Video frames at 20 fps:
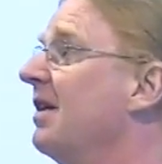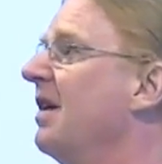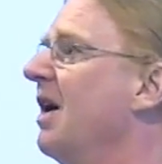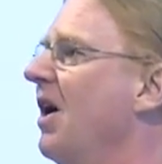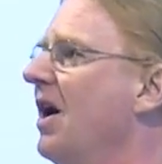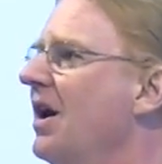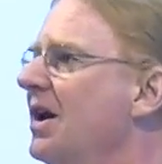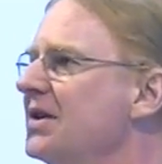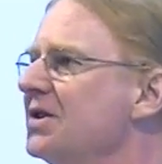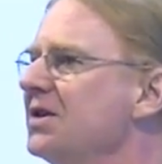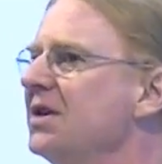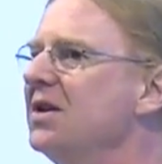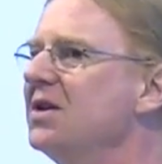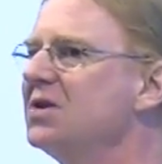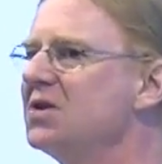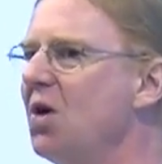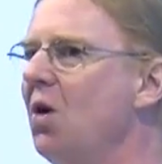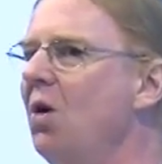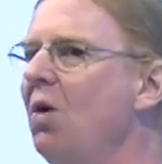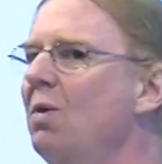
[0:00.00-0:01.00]
honestly,
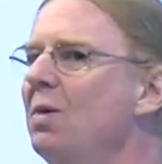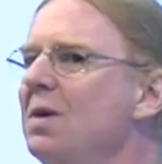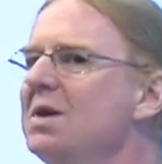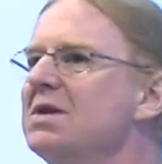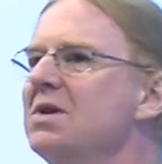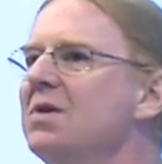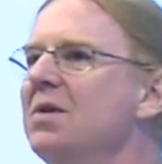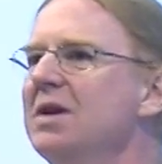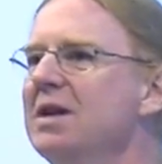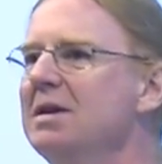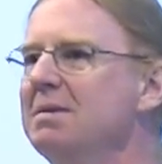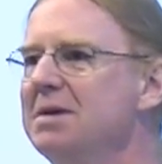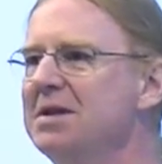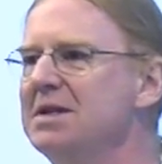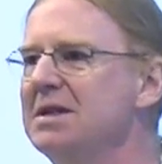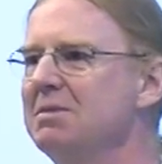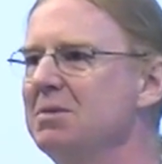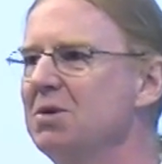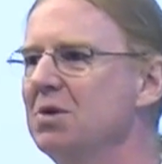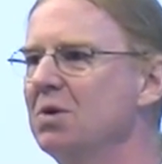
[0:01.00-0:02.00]
there's always going to be
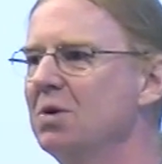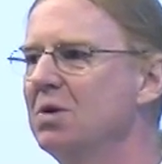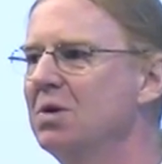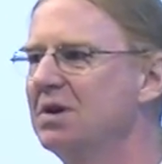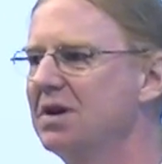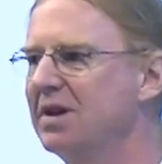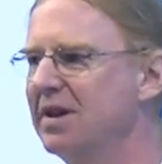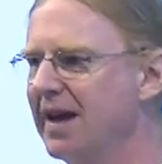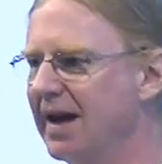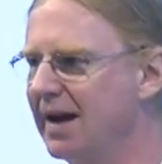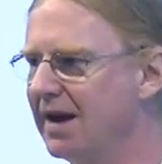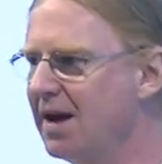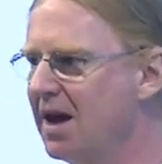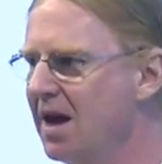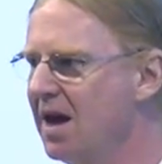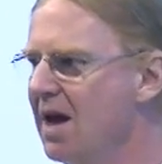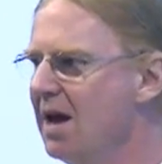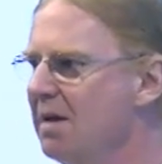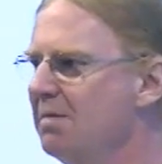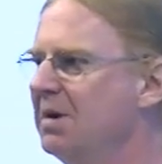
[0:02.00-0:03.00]
some truth to that
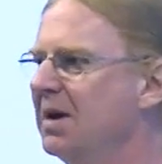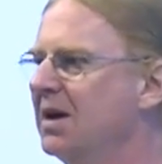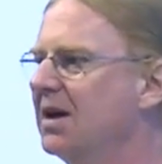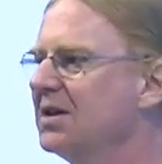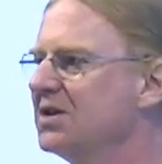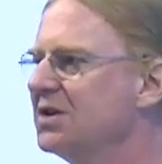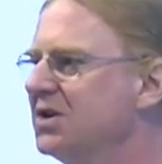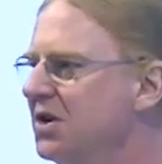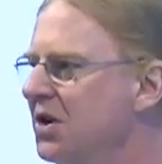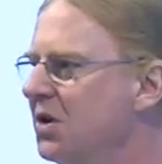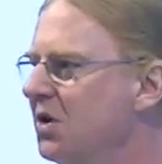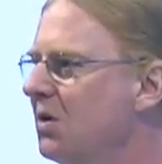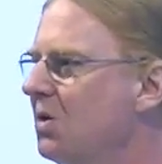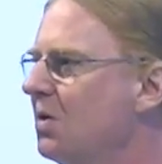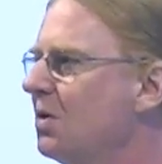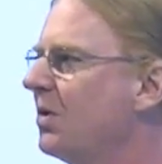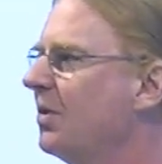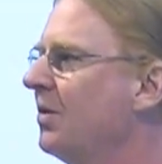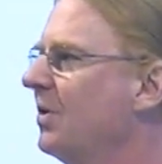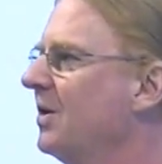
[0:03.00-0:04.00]
because
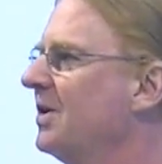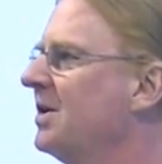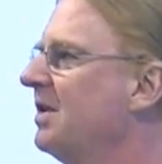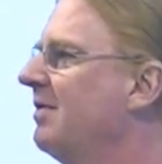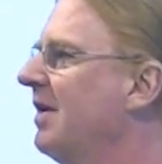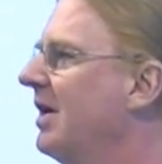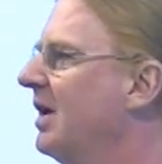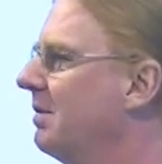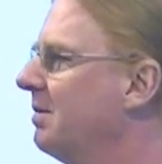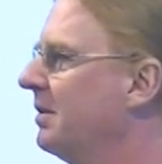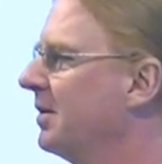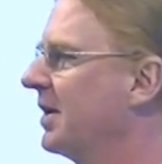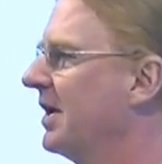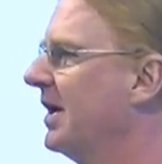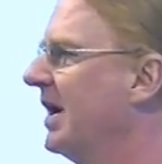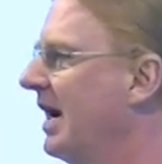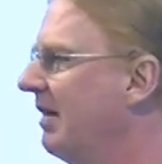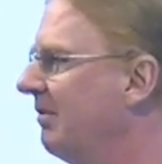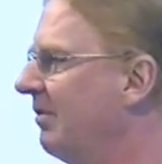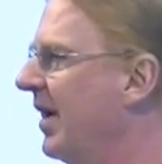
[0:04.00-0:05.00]
no kernel developer
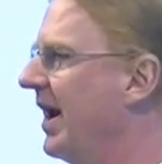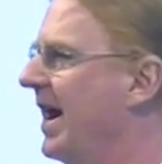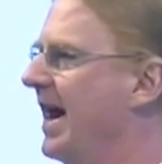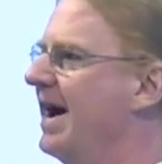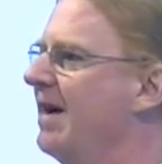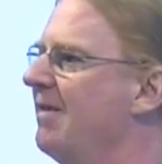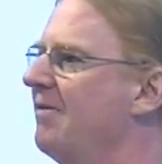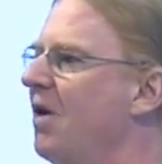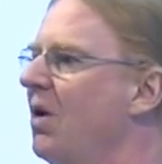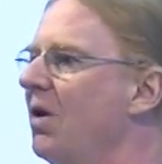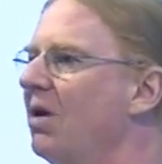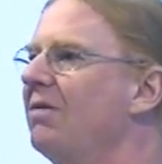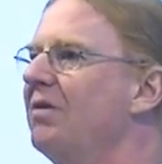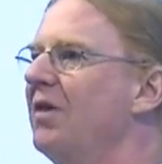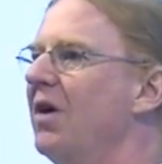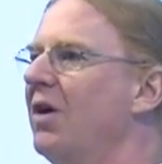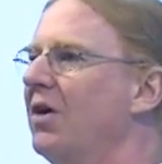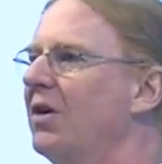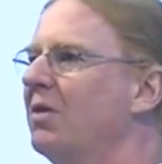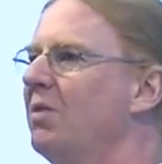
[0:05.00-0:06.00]
can ever have all of
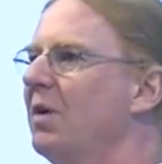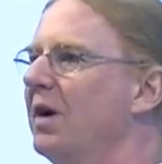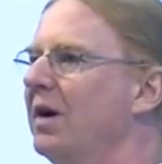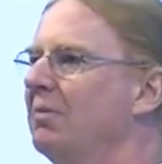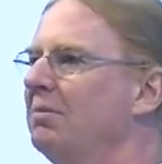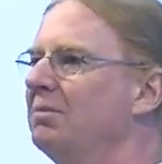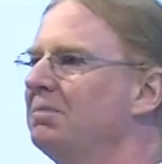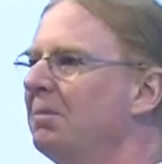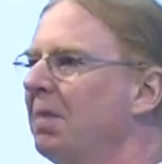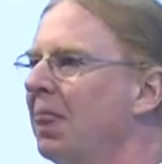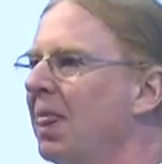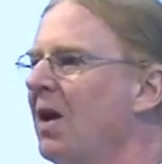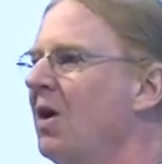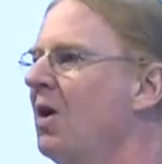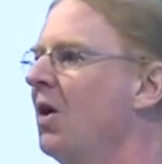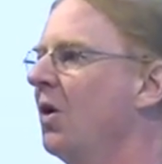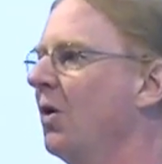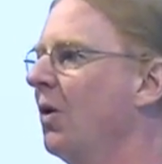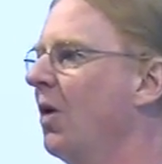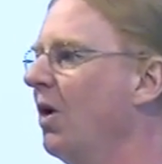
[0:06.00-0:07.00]
the hardware
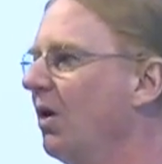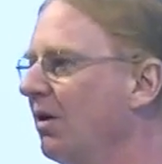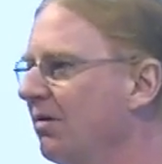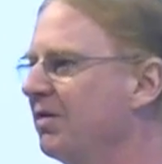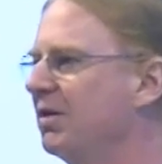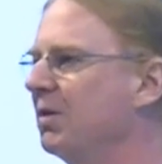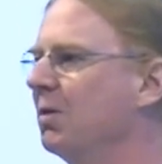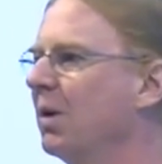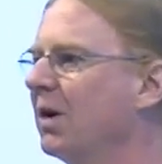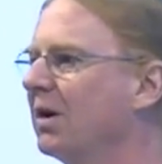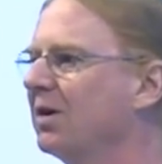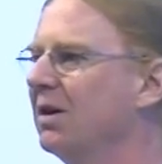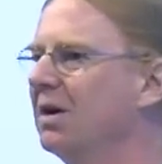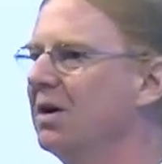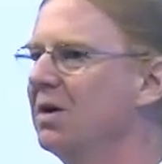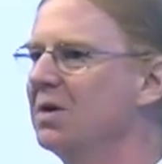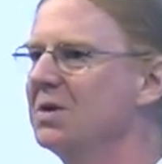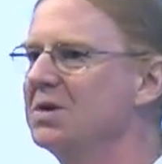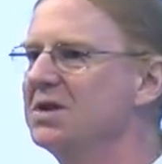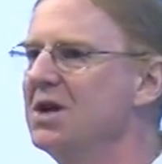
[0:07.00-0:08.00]
or all of the
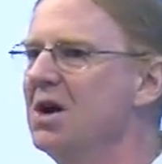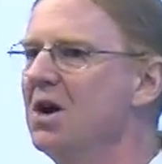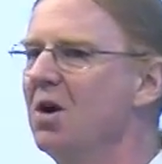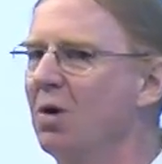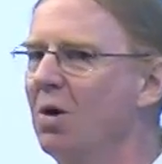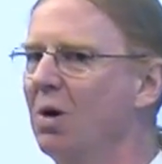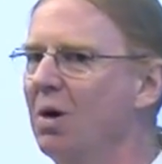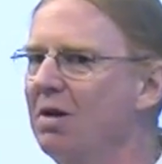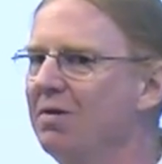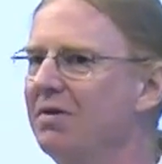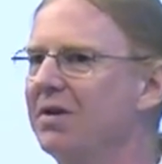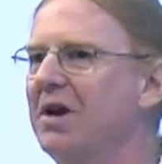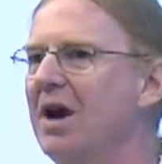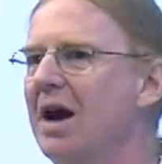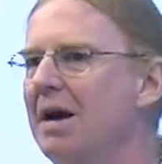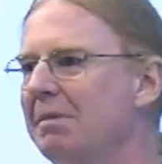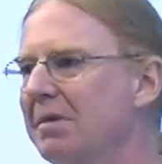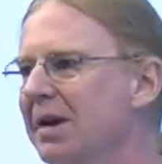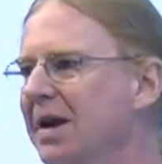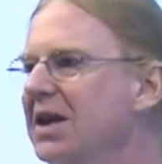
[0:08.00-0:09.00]
workloads or all of the
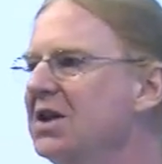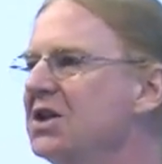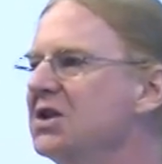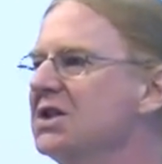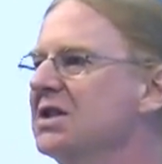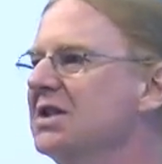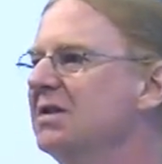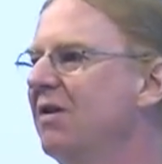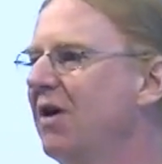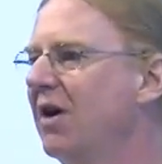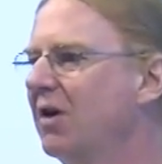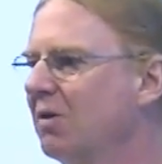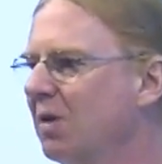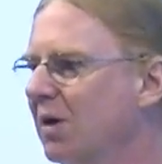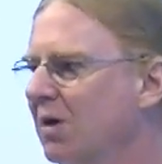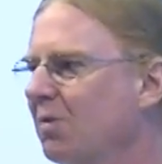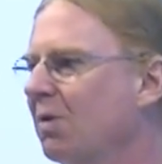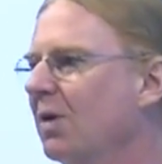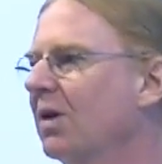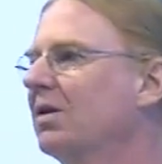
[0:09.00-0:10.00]
combinations of
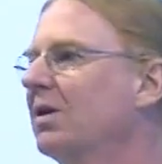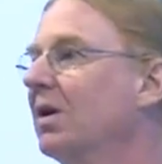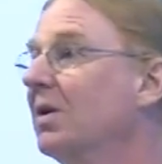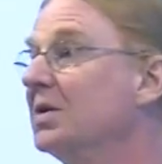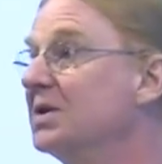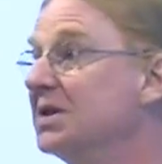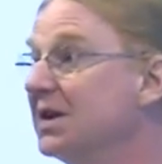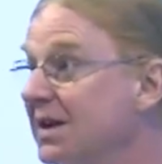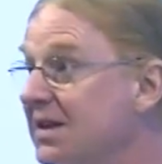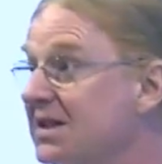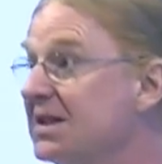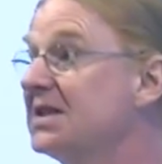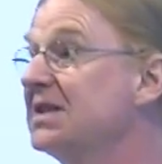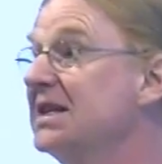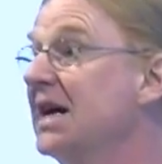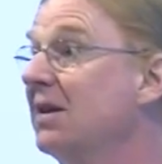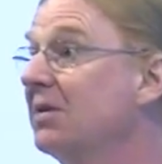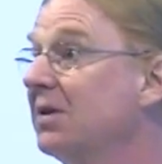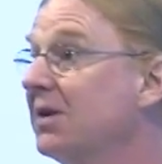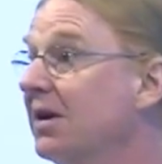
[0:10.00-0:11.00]
hardware and workloads that exist
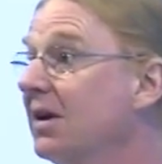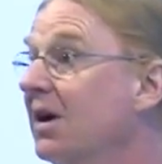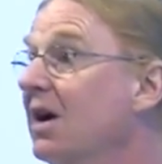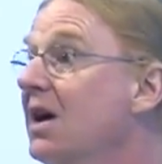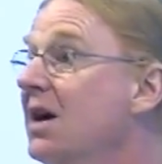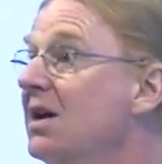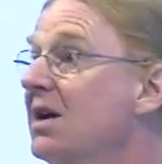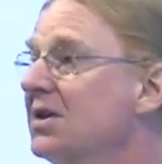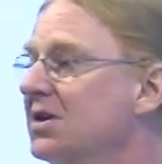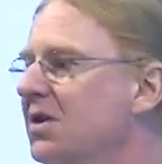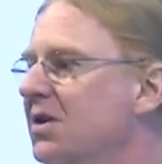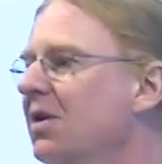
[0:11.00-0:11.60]
out there. So